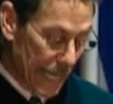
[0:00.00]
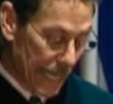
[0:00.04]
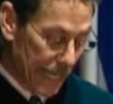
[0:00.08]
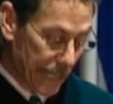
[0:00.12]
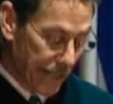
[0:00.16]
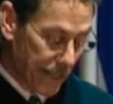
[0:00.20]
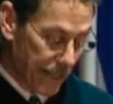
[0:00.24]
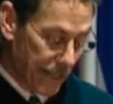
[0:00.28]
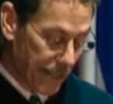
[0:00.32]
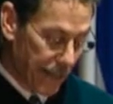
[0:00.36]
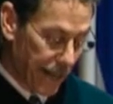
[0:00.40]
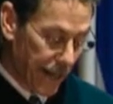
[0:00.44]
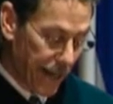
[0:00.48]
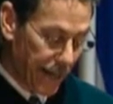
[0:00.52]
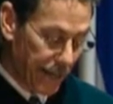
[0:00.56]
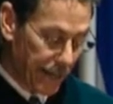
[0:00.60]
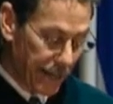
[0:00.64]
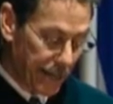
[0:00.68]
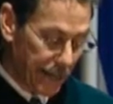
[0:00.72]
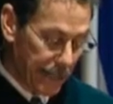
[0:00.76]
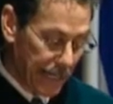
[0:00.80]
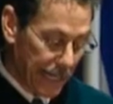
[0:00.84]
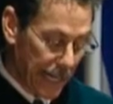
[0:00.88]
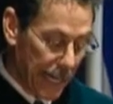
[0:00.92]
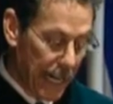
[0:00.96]
Now, science
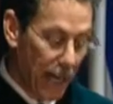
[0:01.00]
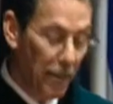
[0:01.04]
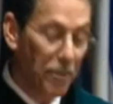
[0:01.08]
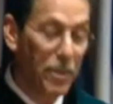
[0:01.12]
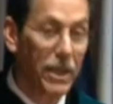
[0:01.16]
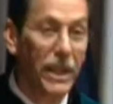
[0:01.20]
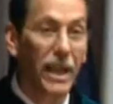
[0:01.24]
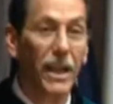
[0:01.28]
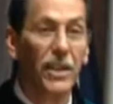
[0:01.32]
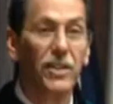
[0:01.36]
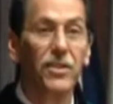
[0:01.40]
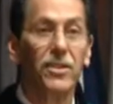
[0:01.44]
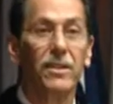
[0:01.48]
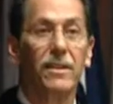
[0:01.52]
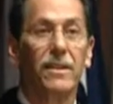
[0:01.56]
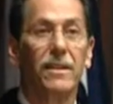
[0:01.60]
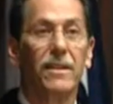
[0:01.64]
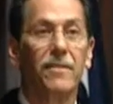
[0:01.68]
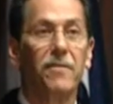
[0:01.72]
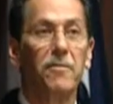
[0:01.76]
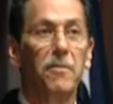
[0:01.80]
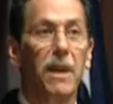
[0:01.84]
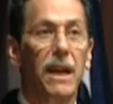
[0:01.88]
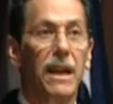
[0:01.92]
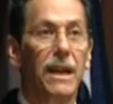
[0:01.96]
is a combination
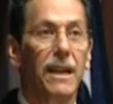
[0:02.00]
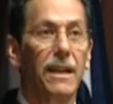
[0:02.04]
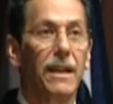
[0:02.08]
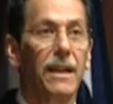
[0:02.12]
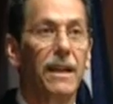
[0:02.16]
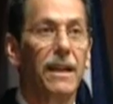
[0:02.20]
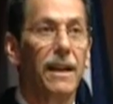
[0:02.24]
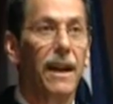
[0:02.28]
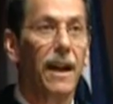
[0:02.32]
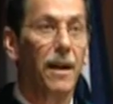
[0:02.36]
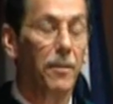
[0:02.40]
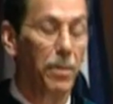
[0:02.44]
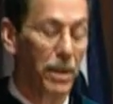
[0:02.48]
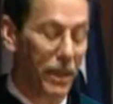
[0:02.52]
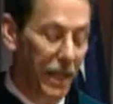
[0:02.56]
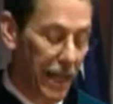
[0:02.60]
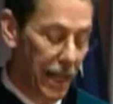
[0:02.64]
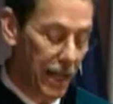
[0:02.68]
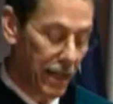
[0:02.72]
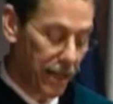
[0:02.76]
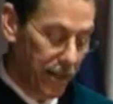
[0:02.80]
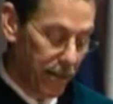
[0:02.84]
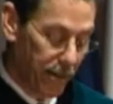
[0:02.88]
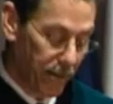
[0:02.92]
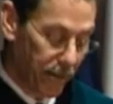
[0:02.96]
of many
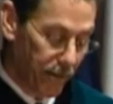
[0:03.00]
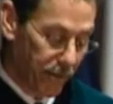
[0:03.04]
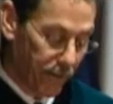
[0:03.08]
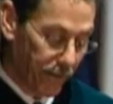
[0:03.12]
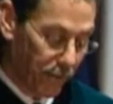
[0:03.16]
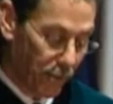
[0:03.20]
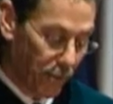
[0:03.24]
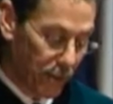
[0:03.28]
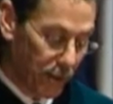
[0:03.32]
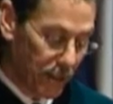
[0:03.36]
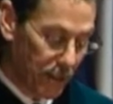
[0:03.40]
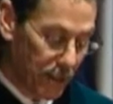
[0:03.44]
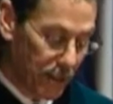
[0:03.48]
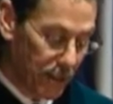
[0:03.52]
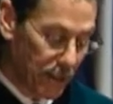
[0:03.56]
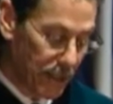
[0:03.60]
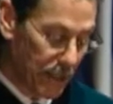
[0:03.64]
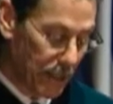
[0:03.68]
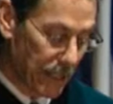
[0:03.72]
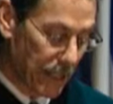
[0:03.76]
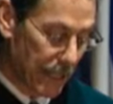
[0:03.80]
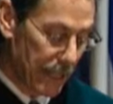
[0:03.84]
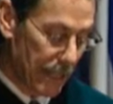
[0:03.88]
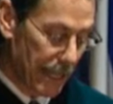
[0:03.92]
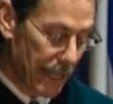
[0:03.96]
complicated
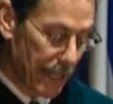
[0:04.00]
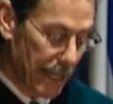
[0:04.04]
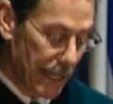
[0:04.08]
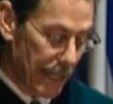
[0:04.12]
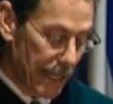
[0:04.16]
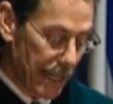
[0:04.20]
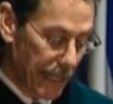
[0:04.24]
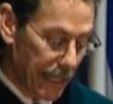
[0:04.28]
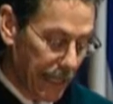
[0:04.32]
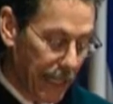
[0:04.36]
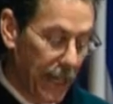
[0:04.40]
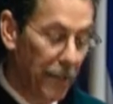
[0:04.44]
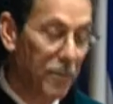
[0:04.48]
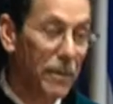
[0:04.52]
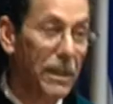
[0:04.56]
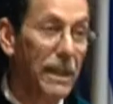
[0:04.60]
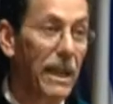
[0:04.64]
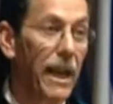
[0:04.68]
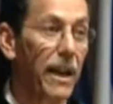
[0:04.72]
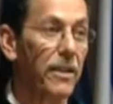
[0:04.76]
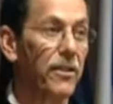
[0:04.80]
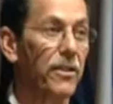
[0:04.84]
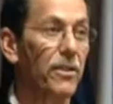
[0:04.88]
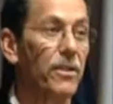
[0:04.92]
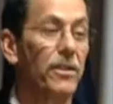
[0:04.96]
forces that come
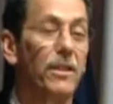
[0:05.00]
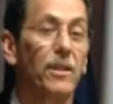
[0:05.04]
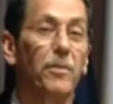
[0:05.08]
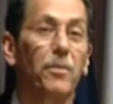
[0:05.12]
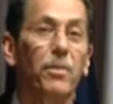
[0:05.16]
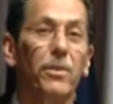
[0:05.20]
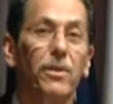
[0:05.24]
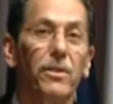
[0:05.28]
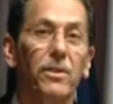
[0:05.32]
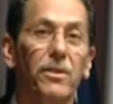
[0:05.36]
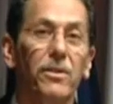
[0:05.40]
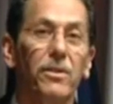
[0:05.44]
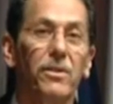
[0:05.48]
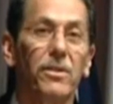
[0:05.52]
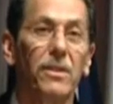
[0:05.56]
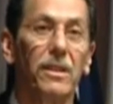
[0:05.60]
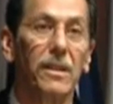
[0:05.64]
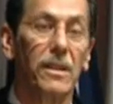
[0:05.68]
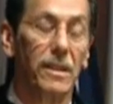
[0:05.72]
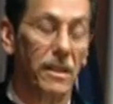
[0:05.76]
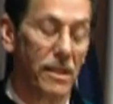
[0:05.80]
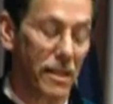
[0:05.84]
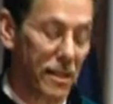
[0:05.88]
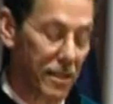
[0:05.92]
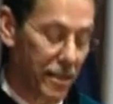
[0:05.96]
together to produce
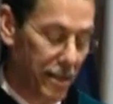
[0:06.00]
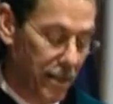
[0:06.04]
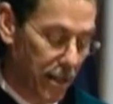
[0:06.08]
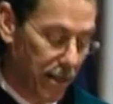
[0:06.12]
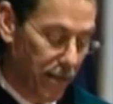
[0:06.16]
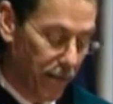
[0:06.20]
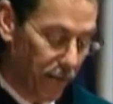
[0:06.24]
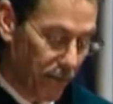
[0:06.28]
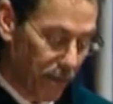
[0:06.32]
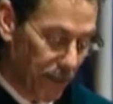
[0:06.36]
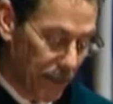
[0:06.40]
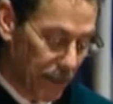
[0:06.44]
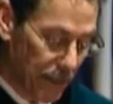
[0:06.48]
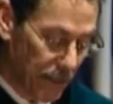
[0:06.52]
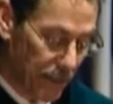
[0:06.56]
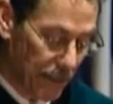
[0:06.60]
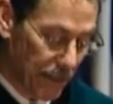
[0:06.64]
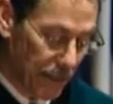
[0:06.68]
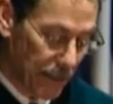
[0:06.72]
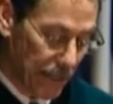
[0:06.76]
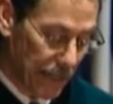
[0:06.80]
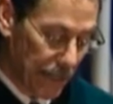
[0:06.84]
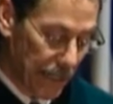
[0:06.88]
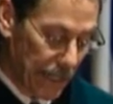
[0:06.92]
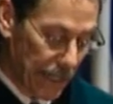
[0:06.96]
discoveries.
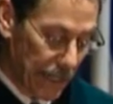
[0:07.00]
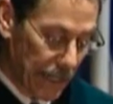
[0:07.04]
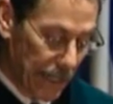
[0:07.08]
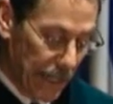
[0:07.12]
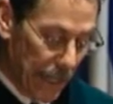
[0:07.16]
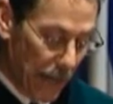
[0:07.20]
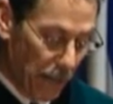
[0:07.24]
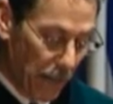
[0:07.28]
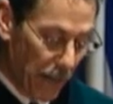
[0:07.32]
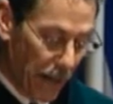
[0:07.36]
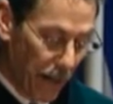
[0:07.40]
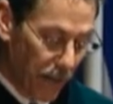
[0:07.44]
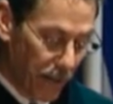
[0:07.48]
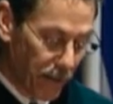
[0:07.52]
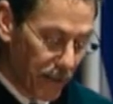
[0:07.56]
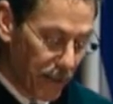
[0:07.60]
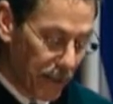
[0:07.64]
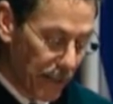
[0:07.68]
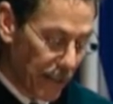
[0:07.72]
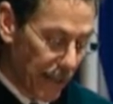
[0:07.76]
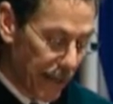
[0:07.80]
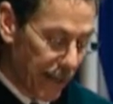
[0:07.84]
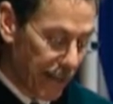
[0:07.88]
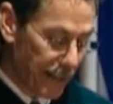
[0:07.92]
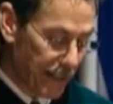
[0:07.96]
And my own
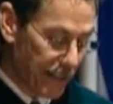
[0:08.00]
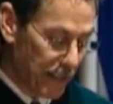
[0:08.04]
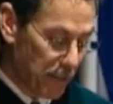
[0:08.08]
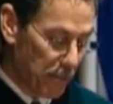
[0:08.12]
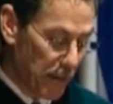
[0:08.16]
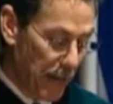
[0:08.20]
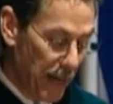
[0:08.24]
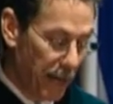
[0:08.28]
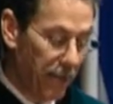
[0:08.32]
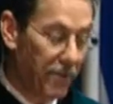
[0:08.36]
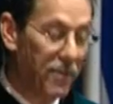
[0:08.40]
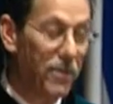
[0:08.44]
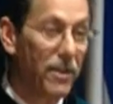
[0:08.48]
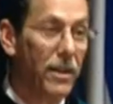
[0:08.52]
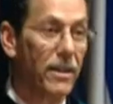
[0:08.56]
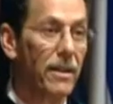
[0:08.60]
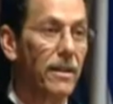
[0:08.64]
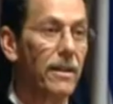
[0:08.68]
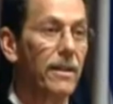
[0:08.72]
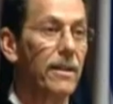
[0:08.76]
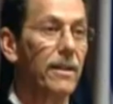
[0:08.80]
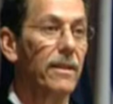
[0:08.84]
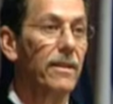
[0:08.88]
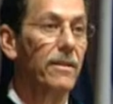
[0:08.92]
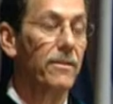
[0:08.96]
science has
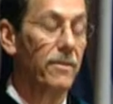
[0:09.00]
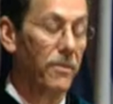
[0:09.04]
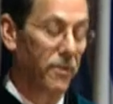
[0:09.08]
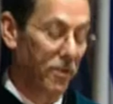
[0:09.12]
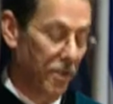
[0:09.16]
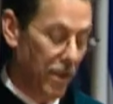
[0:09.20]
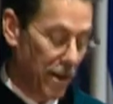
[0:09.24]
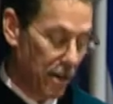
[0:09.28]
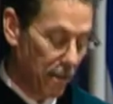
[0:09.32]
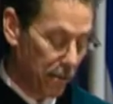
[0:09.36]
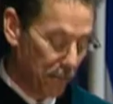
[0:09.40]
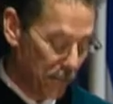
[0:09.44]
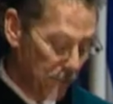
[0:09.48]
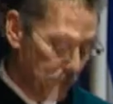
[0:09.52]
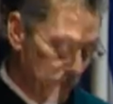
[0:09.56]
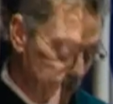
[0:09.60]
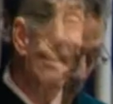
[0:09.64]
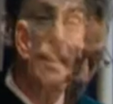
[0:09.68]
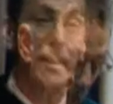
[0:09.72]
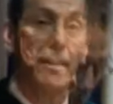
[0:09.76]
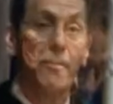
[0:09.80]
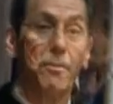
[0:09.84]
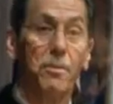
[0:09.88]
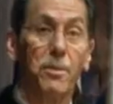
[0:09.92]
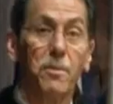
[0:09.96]
benefited from
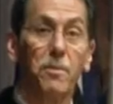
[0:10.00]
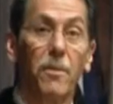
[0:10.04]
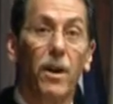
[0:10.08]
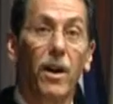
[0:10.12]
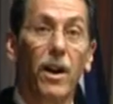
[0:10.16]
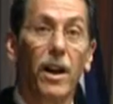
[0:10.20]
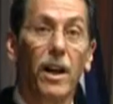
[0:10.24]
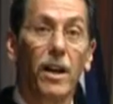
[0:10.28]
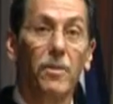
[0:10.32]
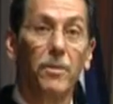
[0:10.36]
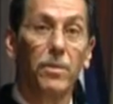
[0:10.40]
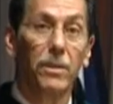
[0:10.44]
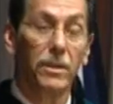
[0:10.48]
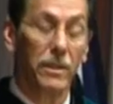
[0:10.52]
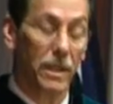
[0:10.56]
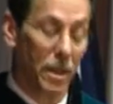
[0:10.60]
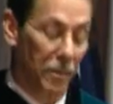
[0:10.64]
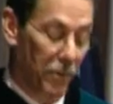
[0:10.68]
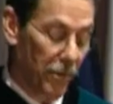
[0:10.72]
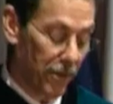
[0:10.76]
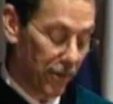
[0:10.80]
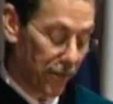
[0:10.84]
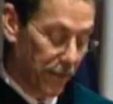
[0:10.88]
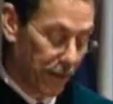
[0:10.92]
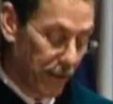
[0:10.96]
a remarkable
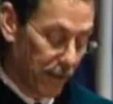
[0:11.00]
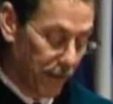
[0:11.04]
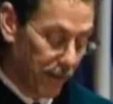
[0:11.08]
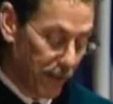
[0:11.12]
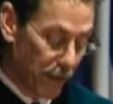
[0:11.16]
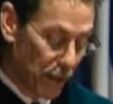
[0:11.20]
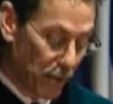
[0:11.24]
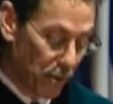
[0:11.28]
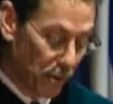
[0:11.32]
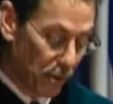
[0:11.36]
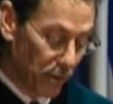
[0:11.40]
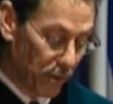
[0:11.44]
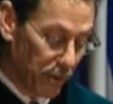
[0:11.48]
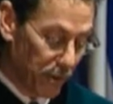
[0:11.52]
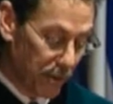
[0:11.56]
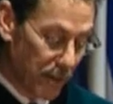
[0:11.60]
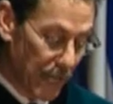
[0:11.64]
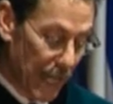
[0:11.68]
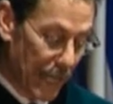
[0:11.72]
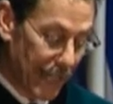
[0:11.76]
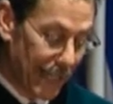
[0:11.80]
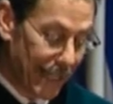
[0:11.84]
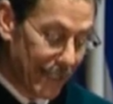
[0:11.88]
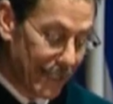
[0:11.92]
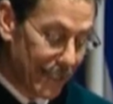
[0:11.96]
number of individuals
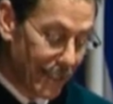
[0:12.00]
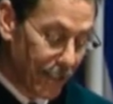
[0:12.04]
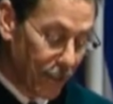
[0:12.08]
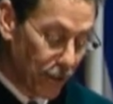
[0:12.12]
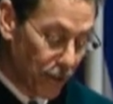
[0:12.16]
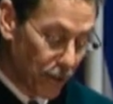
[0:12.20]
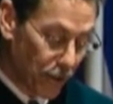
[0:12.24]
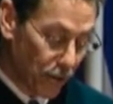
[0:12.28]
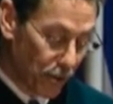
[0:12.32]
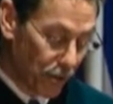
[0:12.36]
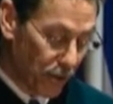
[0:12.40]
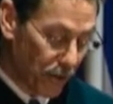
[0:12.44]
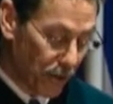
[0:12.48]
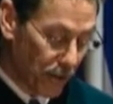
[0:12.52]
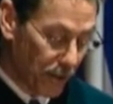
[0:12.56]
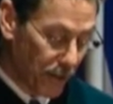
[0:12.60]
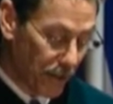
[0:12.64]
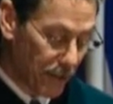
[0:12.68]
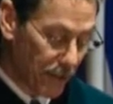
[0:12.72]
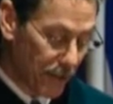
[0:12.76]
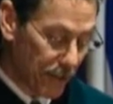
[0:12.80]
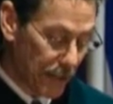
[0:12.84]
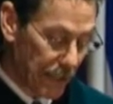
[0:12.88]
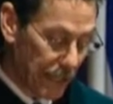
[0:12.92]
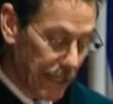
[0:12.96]
and
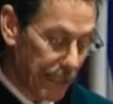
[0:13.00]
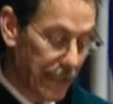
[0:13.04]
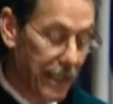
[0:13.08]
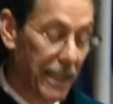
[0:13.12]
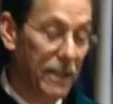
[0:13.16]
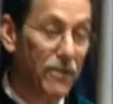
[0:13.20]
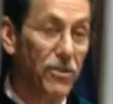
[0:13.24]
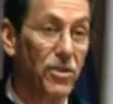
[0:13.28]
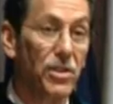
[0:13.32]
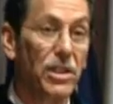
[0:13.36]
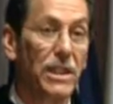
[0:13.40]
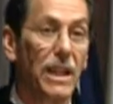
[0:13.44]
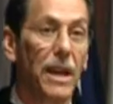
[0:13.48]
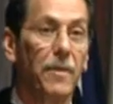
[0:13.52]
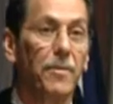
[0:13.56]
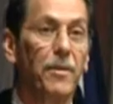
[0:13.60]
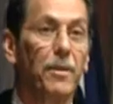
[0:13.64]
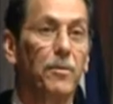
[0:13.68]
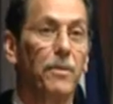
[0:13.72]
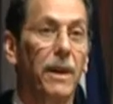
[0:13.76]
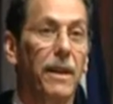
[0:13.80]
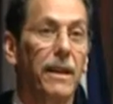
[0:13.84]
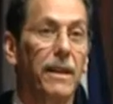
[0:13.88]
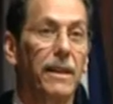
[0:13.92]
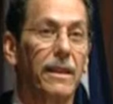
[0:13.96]
institutions that have shaped
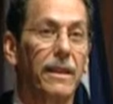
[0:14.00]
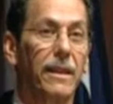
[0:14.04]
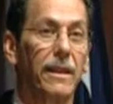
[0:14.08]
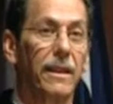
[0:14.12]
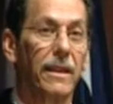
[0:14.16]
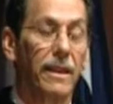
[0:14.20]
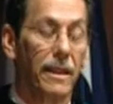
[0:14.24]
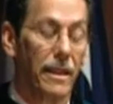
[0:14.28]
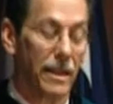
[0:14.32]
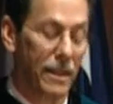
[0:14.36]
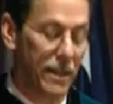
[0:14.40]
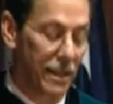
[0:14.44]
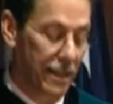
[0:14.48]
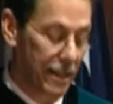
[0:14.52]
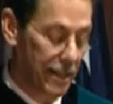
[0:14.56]
my thinking,